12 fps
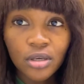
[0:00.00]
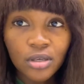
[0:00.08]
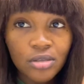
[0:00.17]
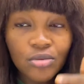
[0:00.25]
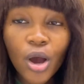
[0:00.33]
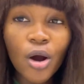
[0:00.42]

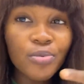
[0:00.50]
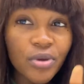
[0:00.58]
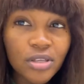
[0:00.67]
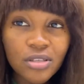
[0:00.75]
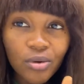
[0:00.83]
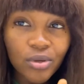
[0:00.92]
So I hope you
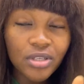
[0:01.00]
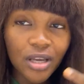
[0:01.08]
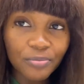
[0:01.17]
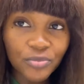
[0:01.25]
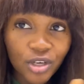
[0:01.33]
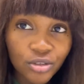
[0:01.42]
understand what
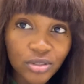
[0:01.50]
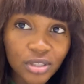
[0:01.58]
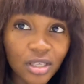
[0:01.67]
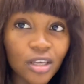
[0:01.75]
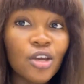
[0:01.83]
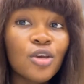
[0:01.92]
I'm trying to
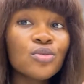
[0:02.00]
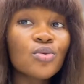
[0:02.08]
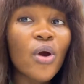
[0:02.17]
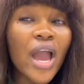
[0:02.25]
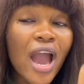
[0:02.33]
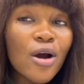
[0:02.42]
say.
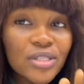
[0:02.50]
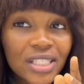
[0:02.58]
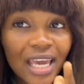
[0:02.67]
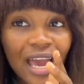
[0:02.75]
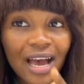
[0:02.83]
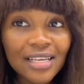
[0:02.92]
So
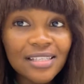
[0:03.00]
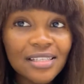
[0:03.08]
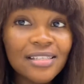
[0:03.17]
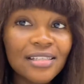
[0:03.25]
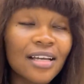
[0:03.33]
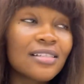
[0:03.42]
healthcare
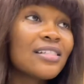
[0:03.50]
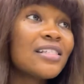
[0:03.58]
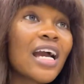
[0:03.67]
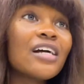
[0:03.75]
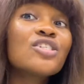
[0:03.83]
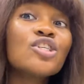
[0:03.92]
assistants,
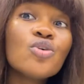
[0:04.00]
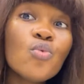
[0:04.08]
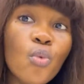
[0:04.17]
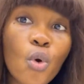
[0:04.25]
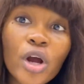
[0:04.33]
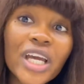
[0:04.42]
they actually
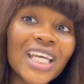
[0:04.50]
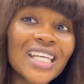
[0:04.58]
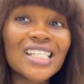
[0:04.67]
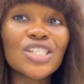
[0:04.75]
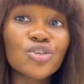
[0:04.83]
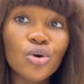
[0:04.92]
work
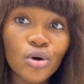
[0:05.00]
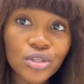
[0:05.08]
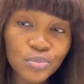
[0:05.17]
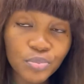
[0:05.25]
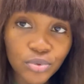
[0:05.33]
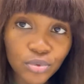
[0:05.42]
in the
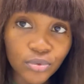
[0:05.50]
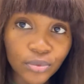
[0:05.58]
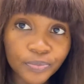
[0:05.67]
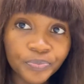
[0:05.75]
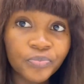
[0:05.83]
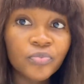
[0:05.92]
hospital,
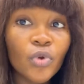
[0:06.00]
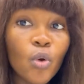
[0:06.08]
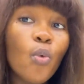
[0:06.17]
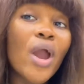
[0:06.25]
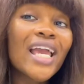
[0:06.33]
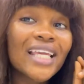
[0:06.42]

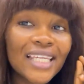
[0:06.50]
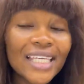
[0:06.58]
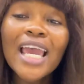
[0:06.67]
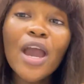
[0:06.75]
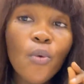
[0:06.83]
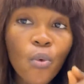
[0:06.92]
where
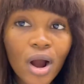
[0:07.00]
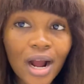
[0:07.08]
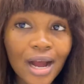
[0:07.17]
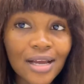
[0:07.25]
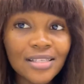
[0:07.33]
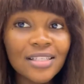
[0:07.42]
care
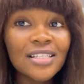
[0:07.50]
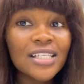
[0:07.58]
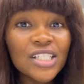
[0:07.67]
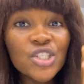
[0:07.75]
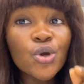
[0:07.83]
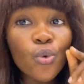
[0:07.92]
workers,
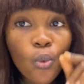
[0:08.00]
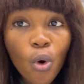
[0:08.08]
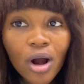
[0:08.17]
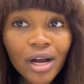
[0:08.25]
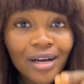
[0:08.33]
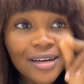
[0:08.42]
they work